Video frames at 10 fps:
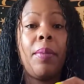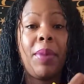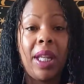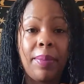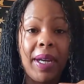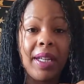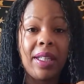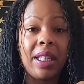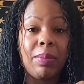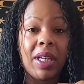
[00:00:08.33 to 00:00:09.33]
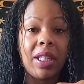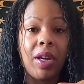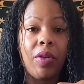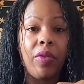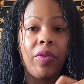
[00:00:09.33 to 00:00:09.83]
being a Pisces
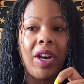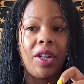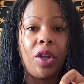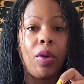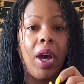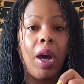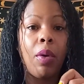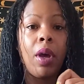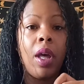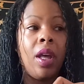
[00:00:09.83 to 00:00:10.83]
myself, I know how